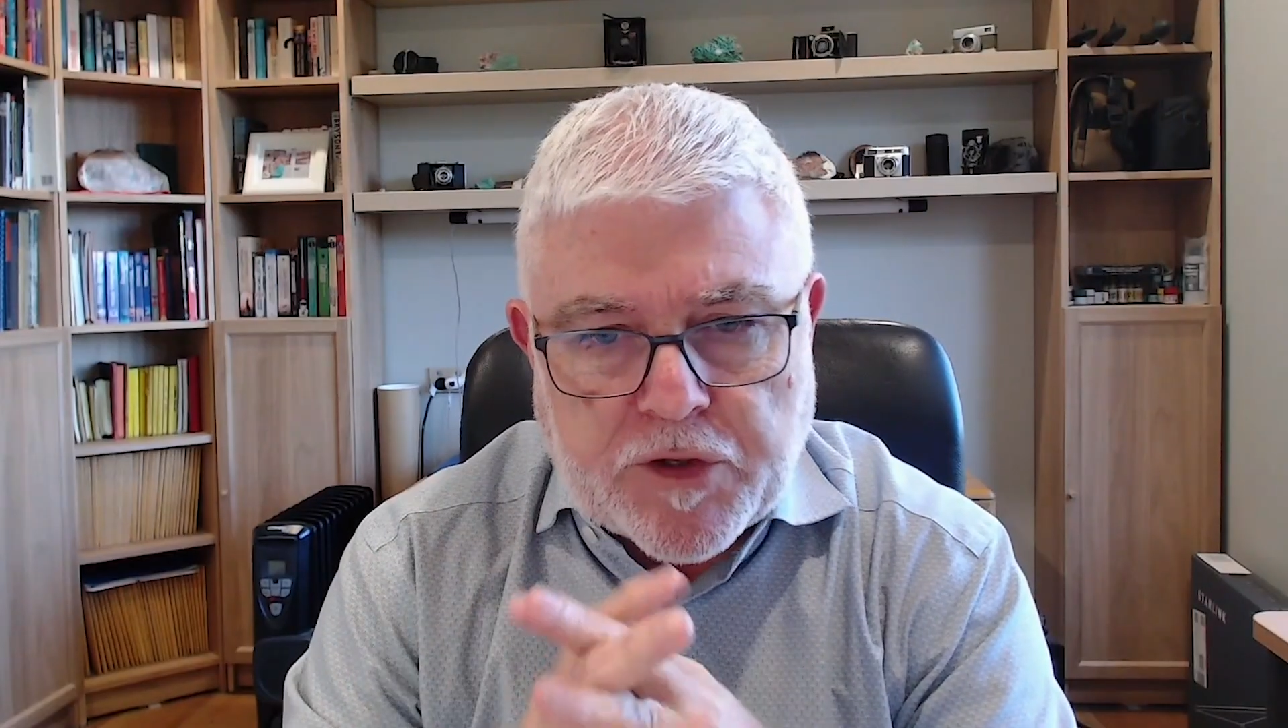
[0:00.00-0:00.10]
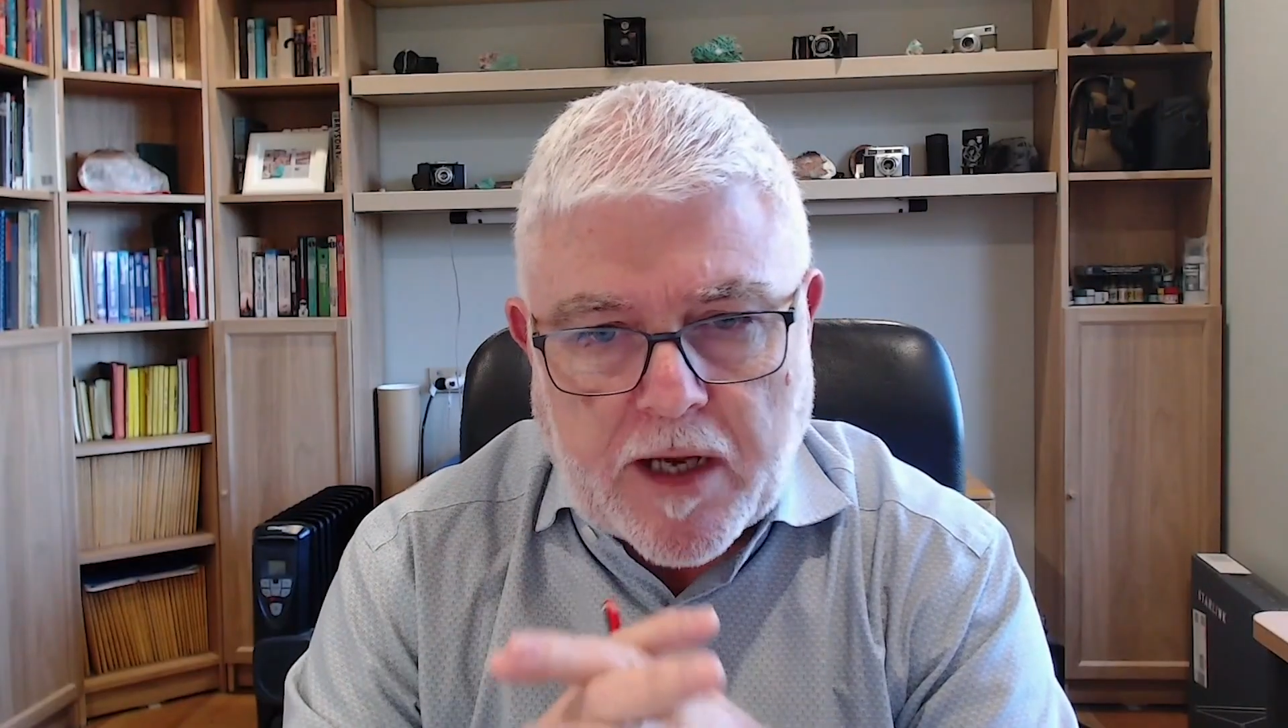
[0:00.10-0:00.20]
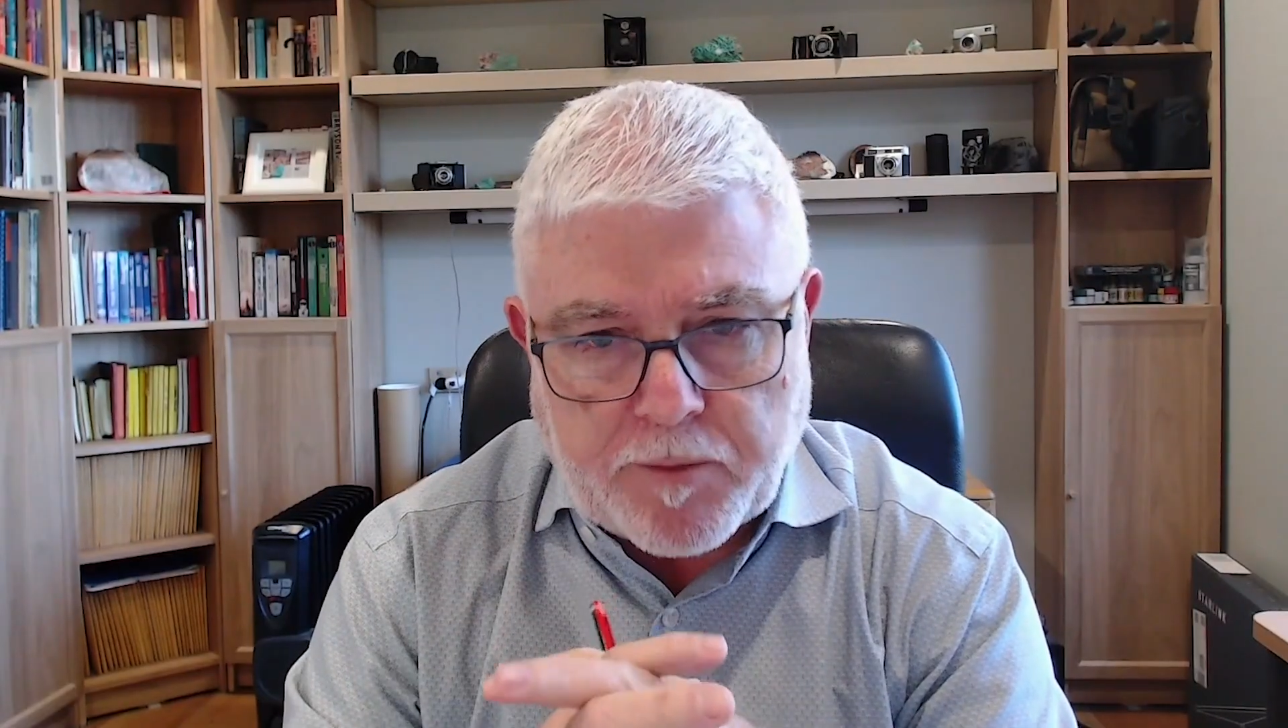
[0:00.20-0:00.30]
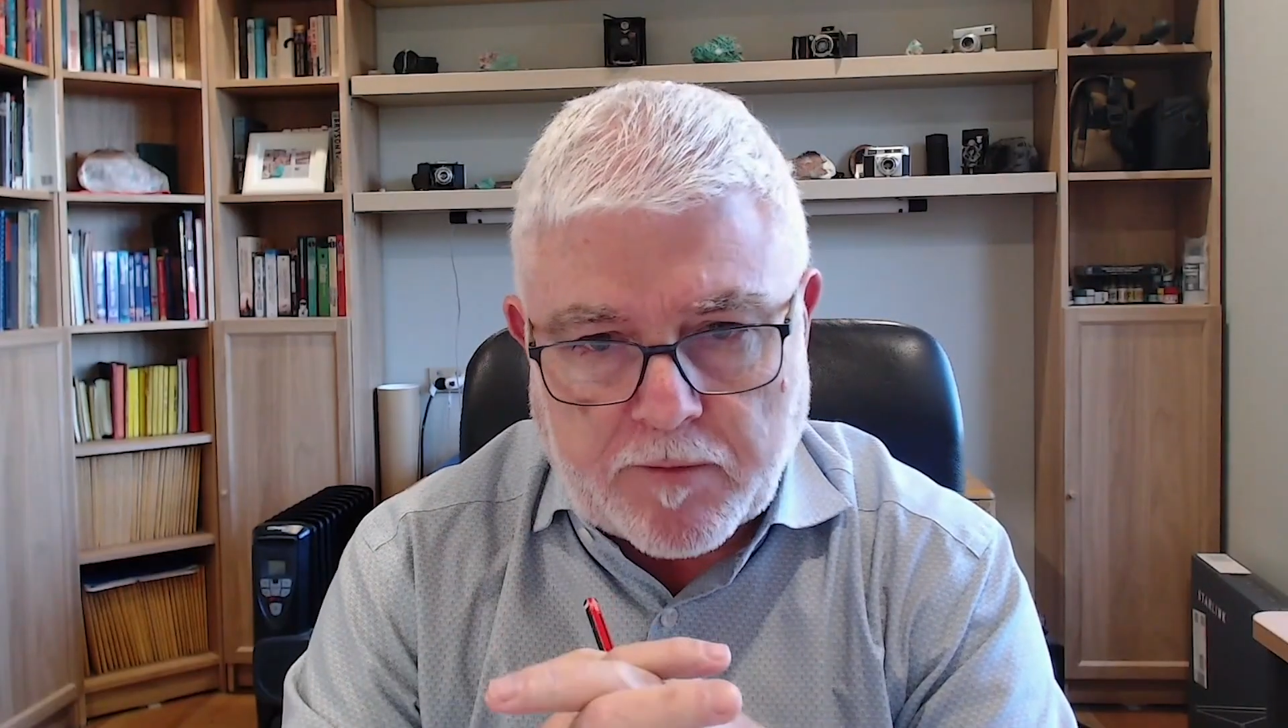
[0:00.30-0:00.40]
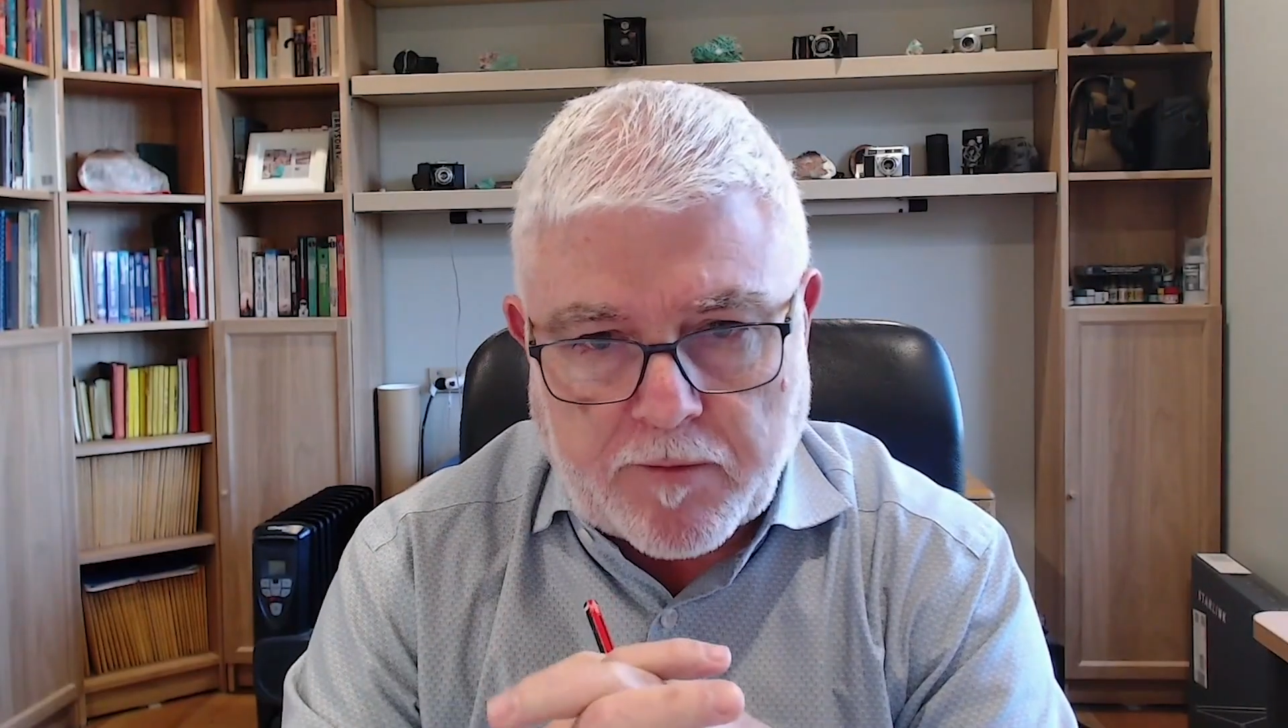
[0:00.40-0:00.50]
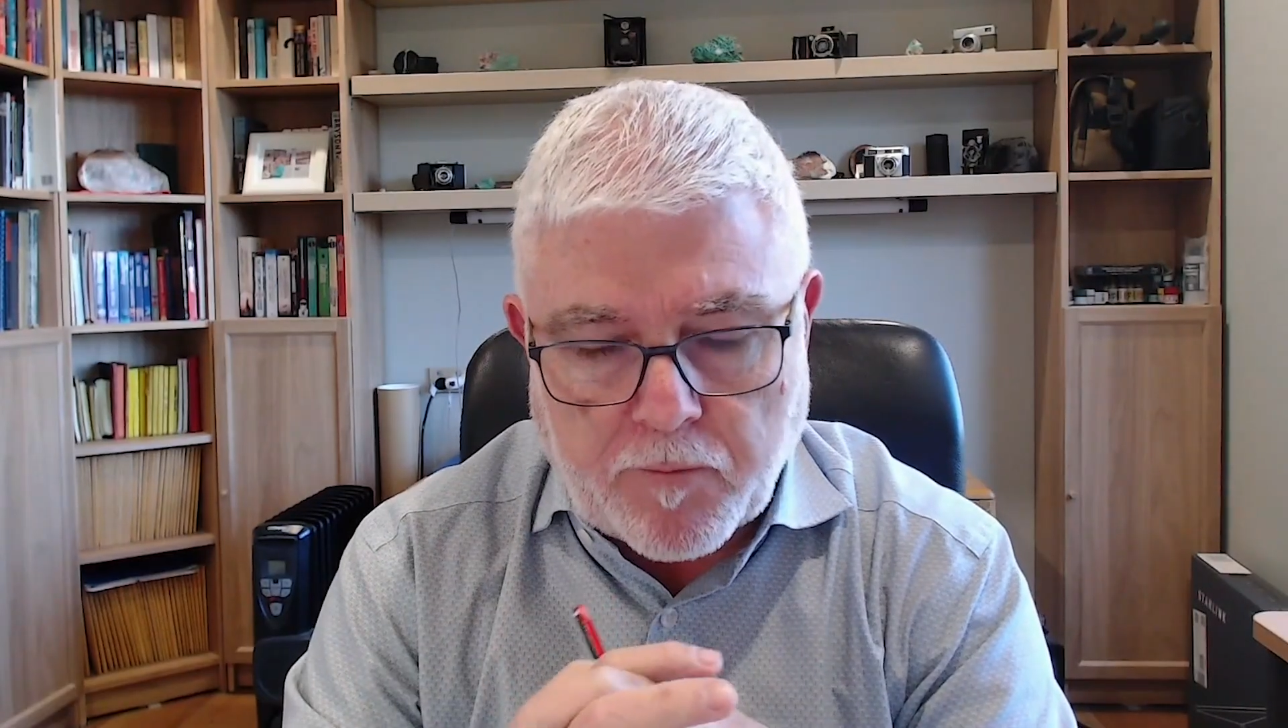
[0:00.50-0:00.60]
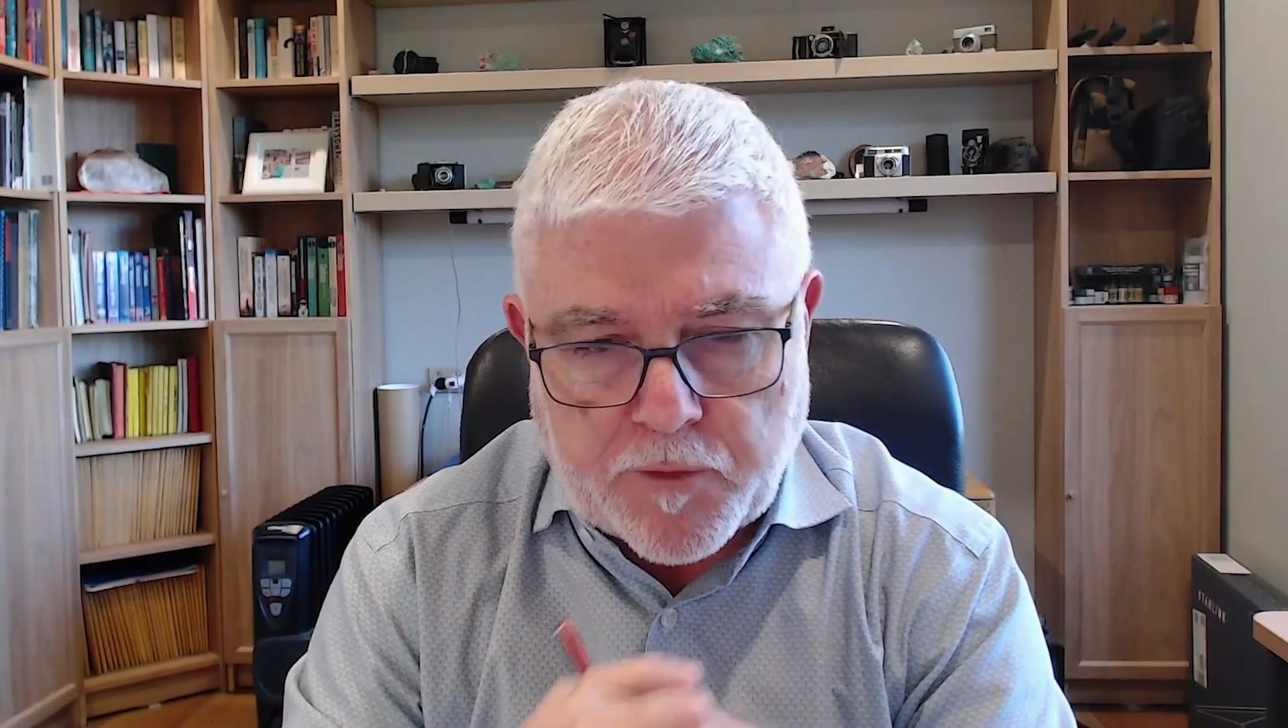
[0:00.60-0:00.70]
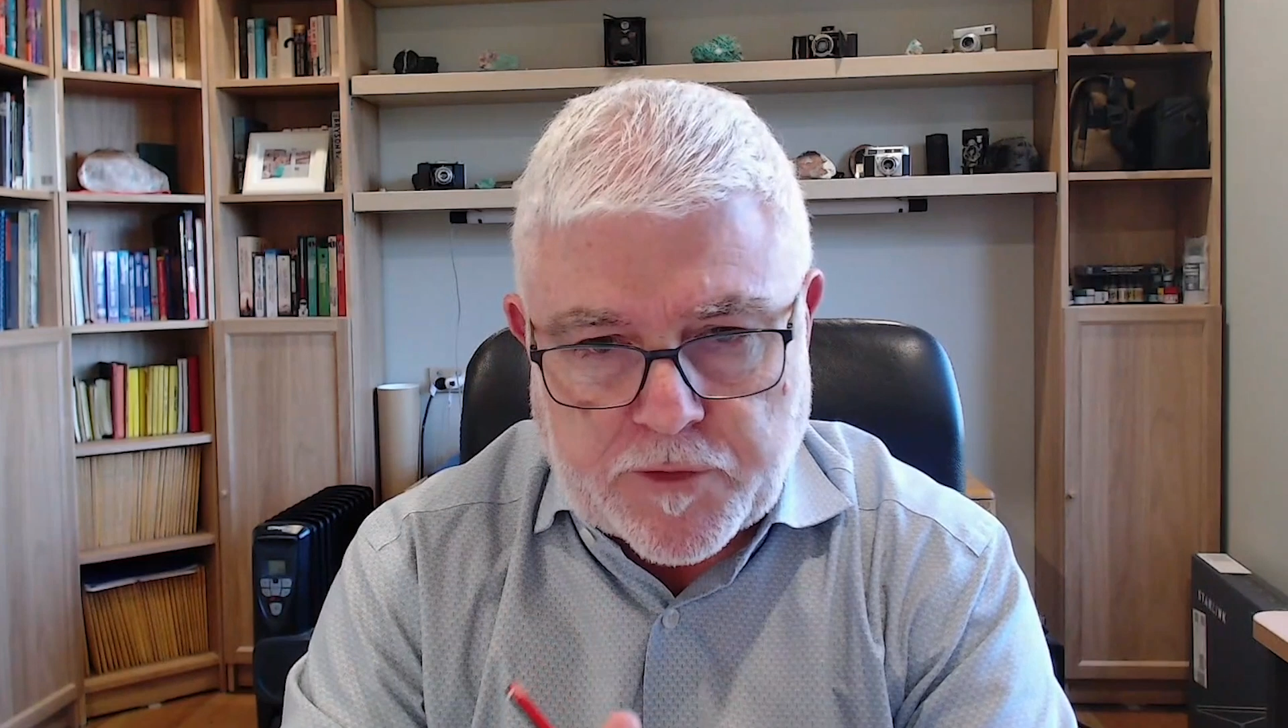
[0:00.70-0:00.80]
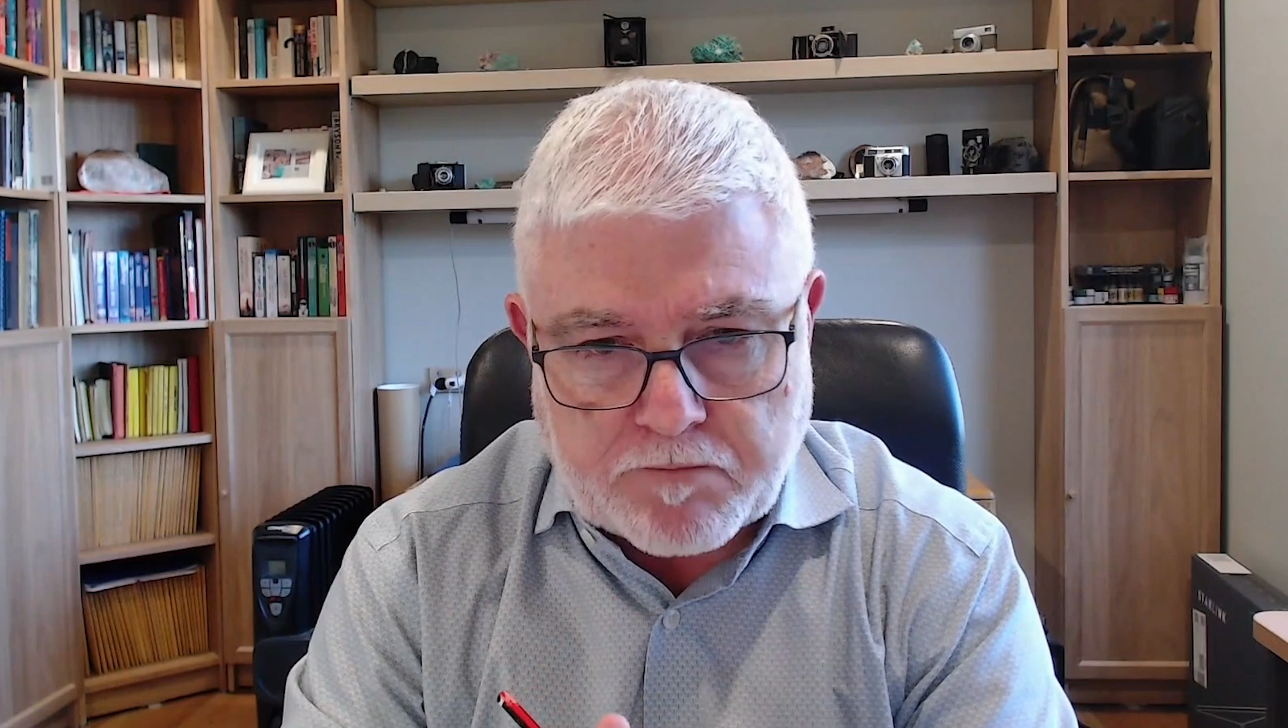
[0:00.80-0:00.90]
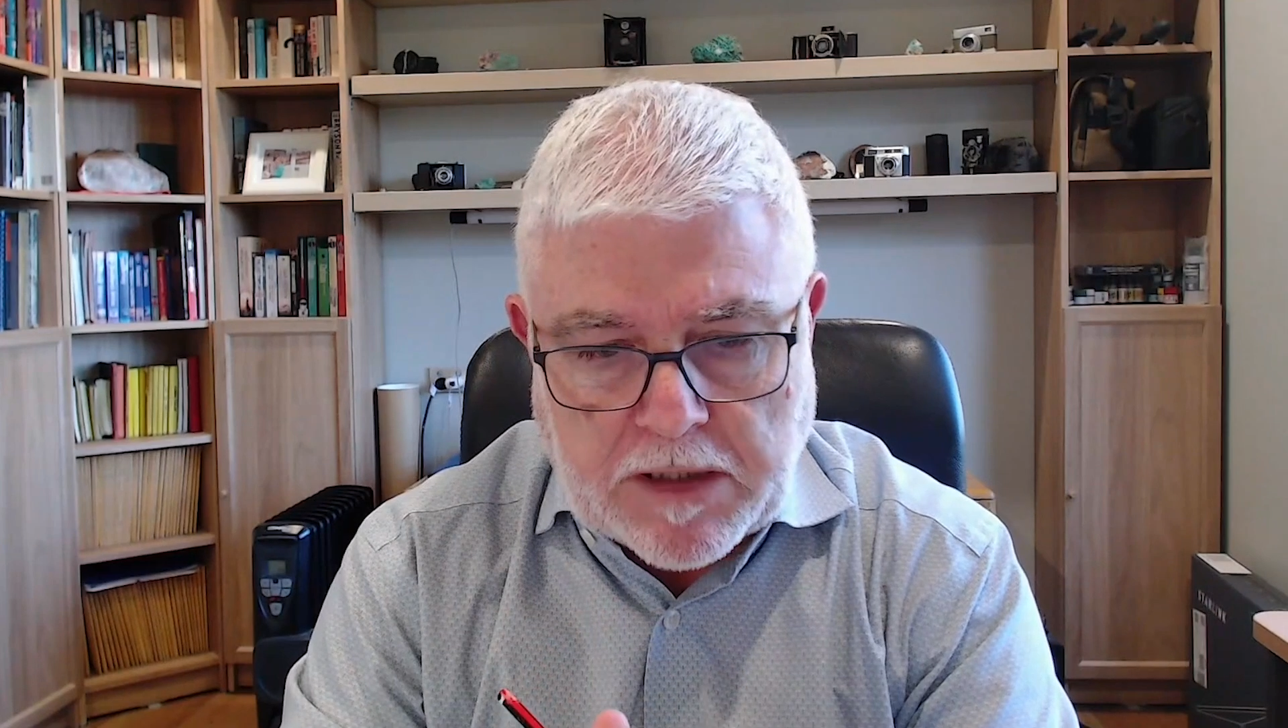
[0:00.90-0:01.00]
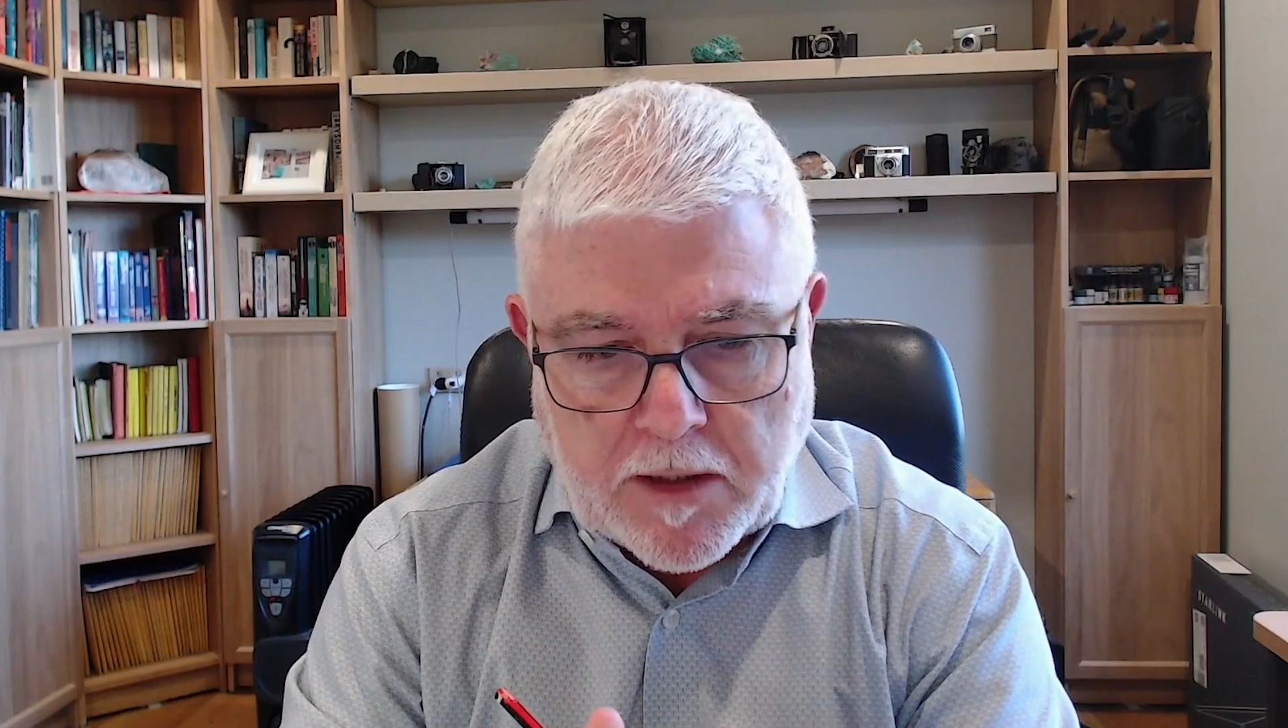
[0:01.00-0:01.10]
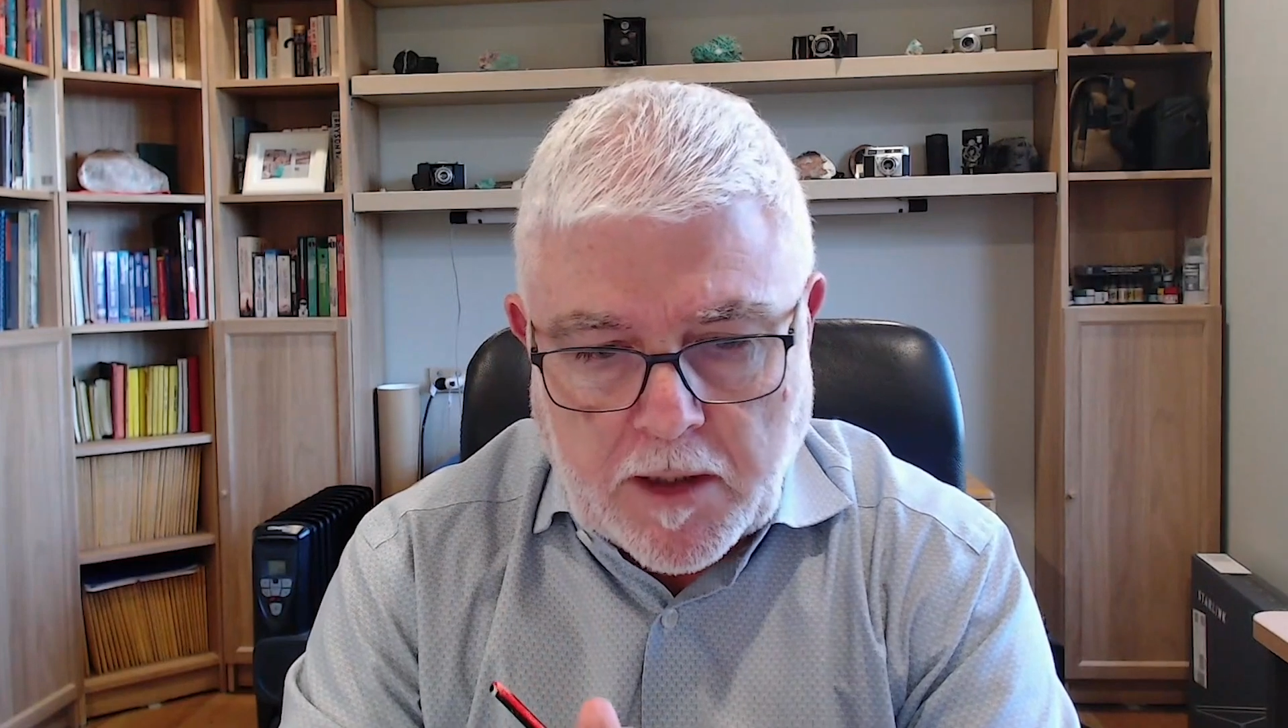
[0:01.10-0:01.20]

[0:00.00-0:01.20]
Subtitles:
a couple of obvious